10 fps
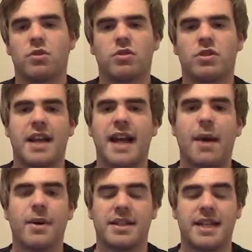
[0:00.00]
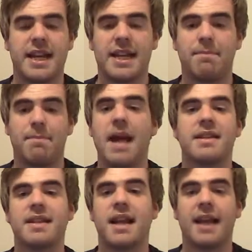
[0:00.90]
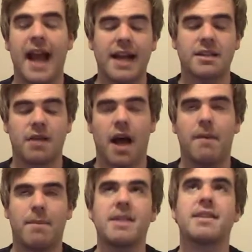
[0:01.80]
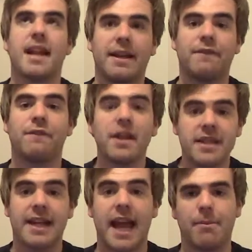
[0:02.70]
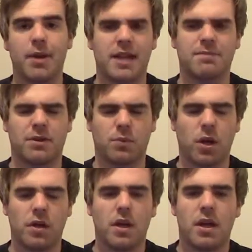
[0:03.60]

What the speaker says: said how it's the best-selling fighting game on Xbox One.